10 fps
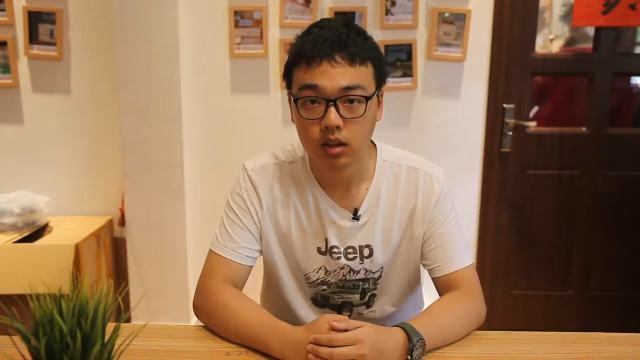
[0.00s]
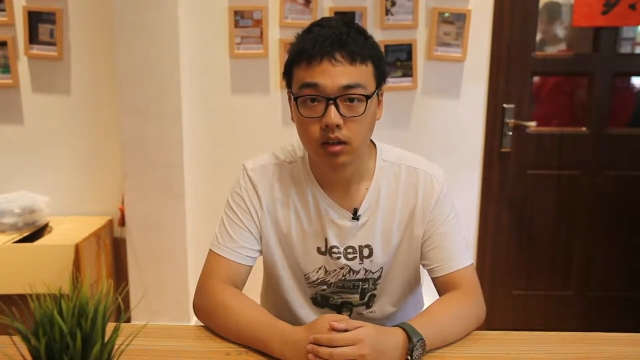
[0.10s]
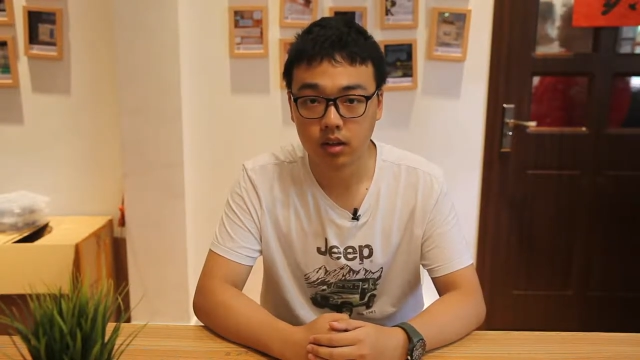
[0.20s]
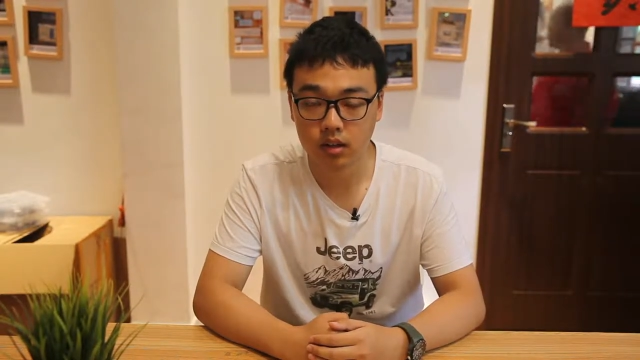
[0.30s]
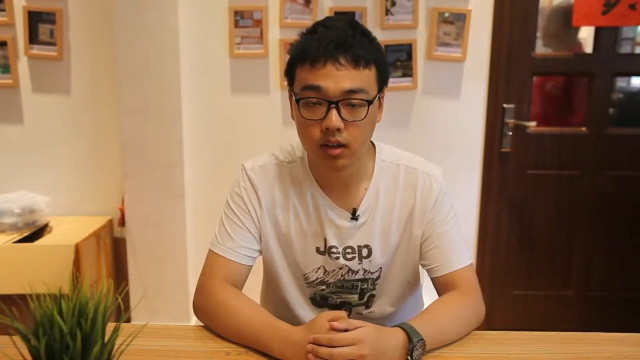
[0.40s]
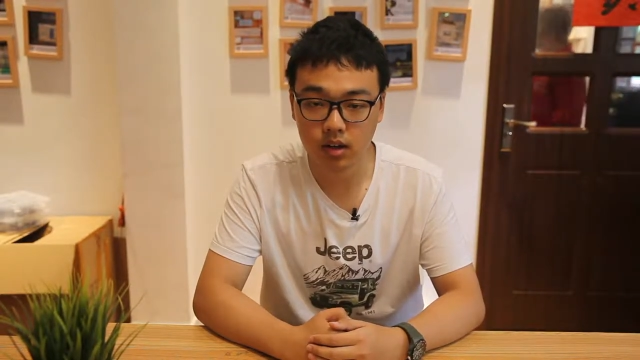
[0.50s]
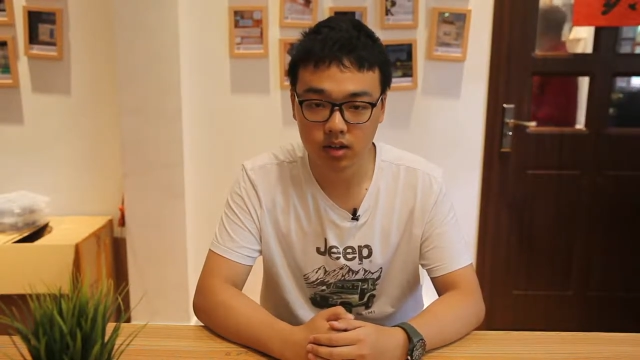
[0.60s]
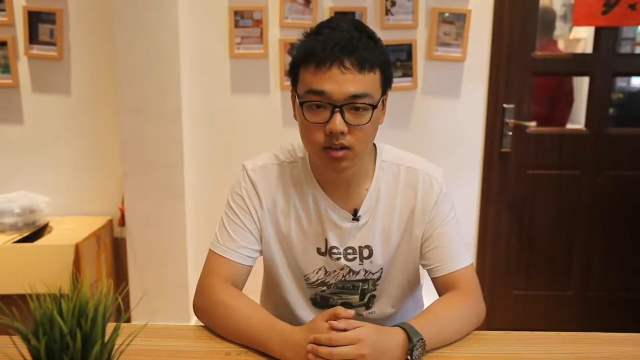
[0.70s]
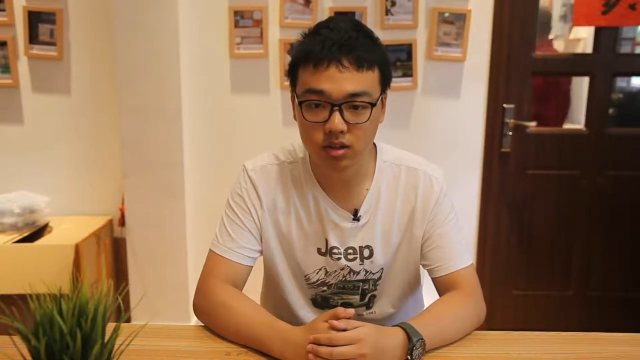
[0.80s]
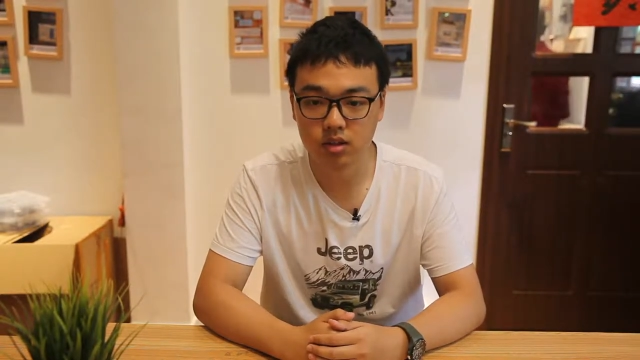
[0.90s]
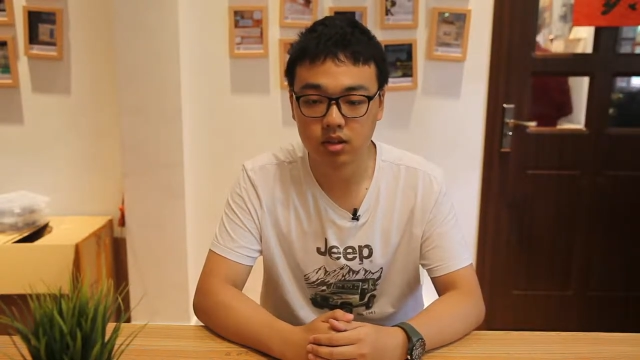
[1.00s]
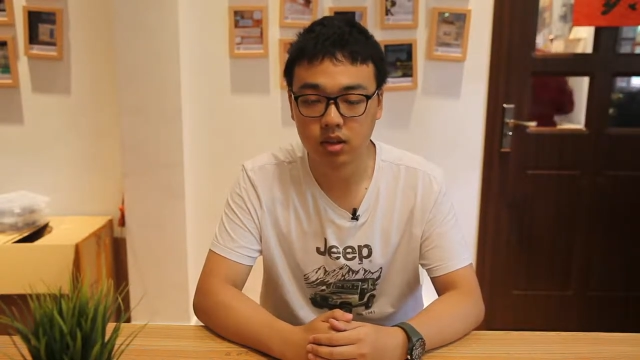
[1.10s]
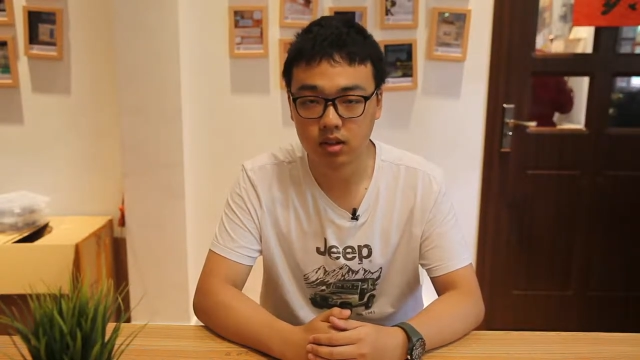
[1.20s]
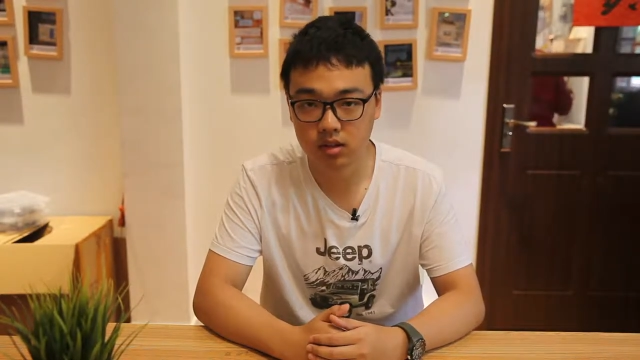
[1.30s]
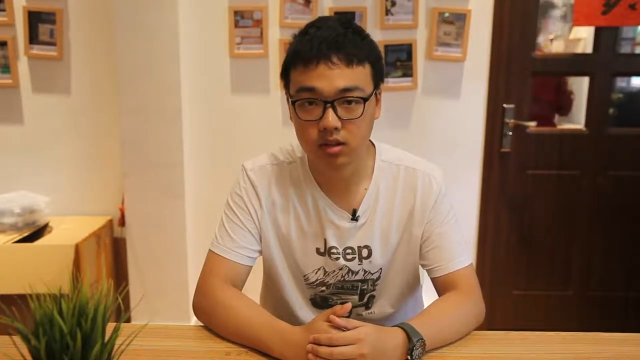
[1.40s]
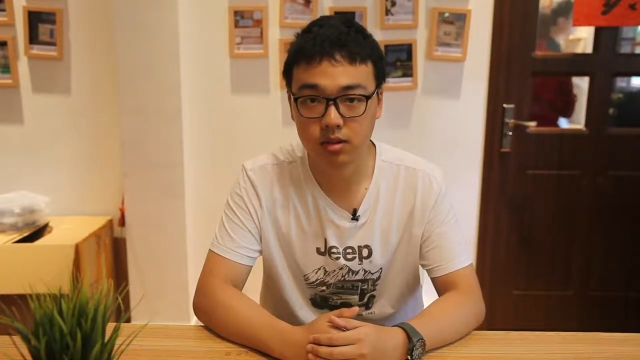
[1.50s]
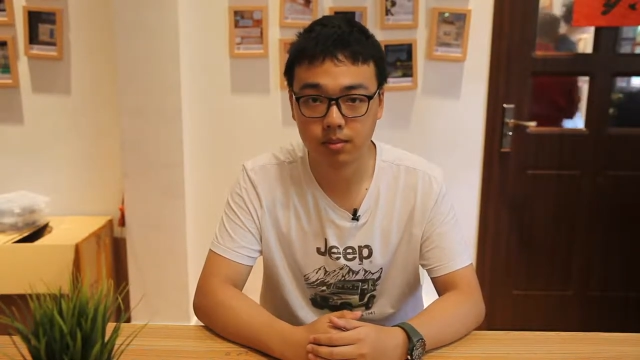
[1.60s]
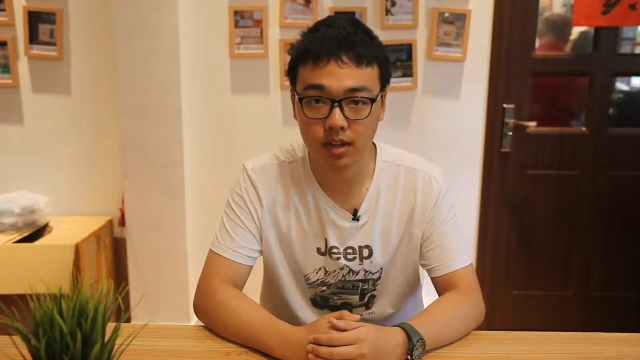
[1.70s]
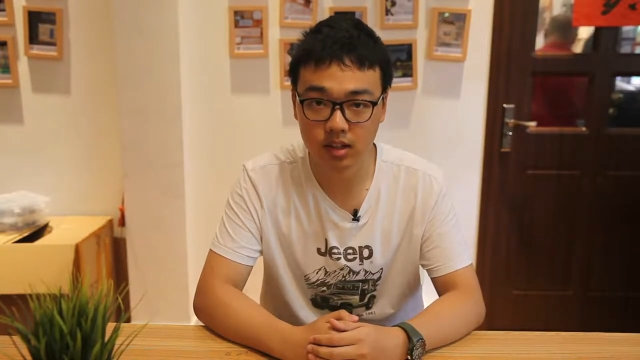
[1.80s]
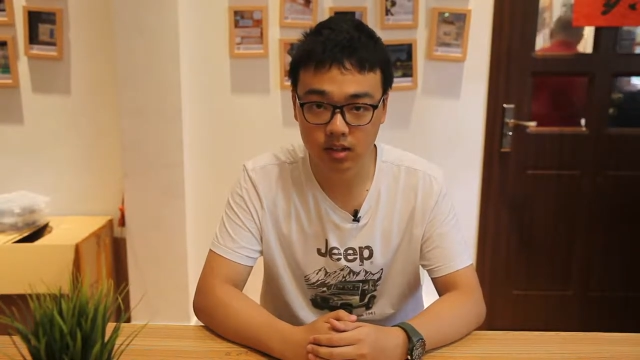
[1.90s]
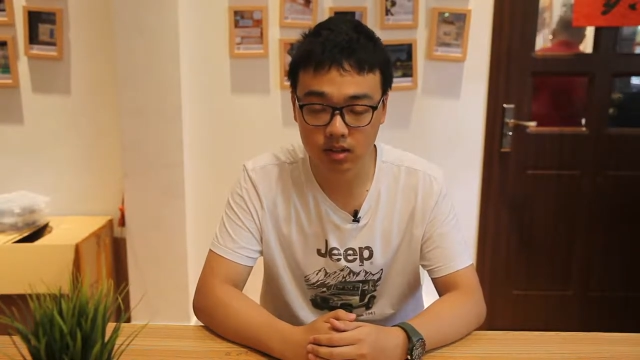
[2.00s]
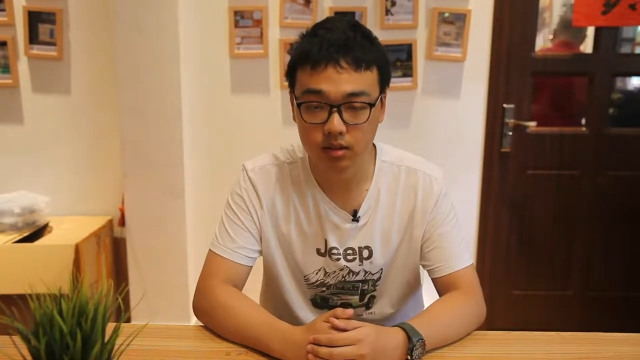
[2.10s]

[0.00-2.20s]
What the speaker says: intelligent oxygen mask.